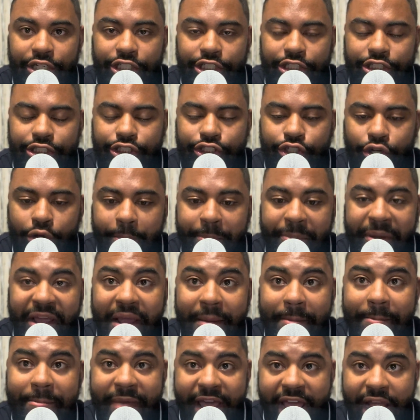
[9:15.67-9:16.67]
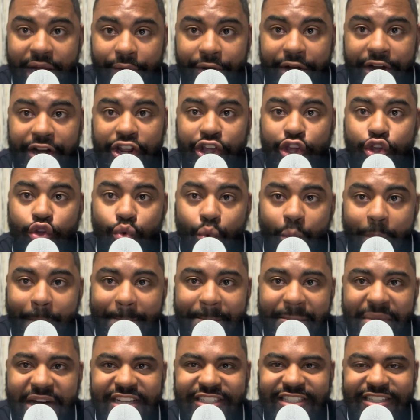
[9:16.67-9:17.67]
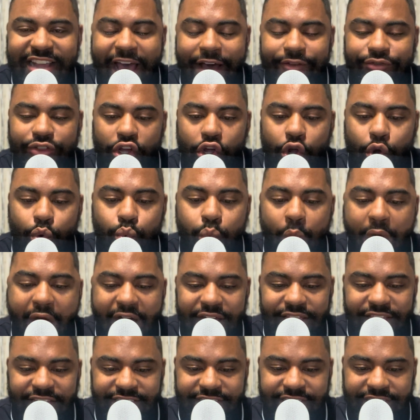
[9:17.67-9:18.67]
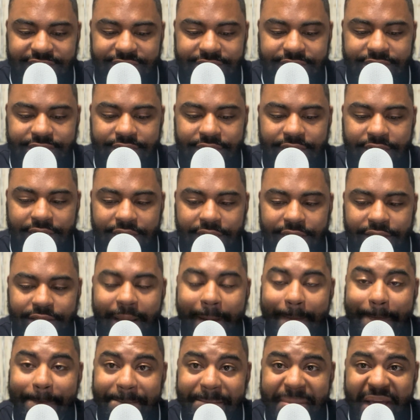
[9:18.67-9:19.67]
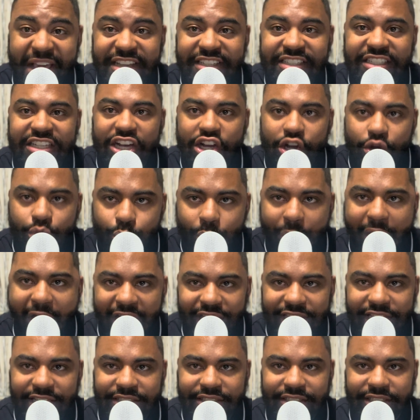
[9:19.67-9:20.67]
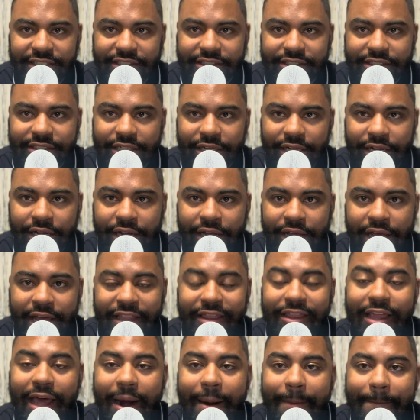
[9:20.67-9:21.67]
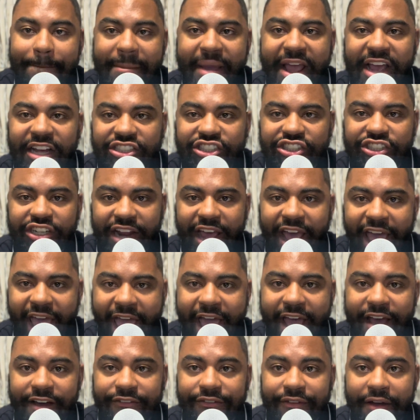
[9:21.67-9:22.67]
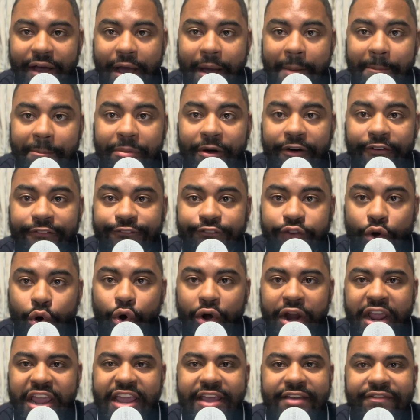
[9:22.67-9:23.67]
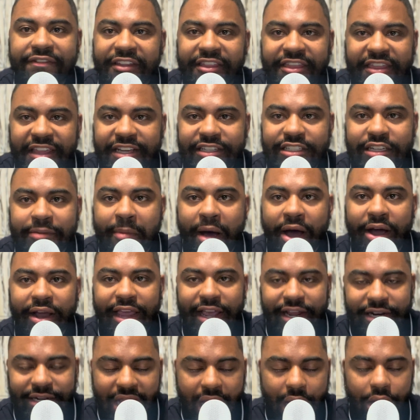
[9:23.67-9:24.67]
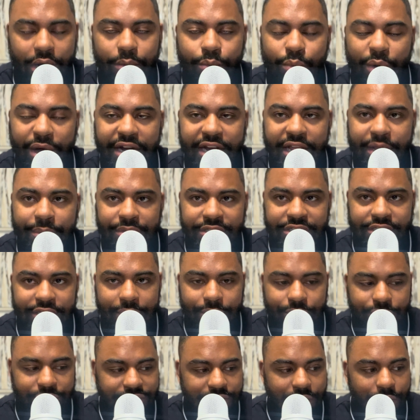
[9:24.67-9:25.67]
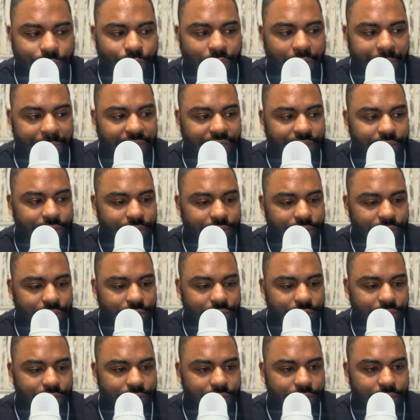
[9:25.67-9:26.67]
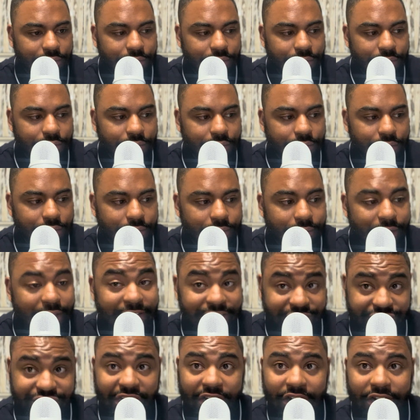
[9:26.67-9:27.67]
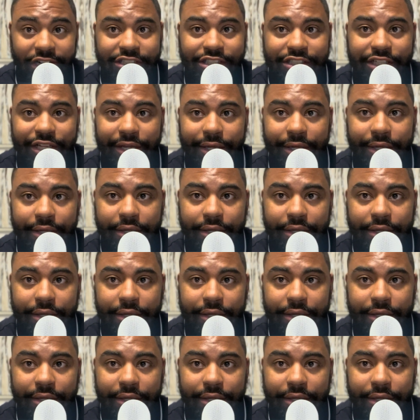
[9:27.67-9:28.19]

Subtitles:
to be married, you must have the qualities, the basic qualities that a man should have before he even thinks about getting down on one knee with some woman. Seriously.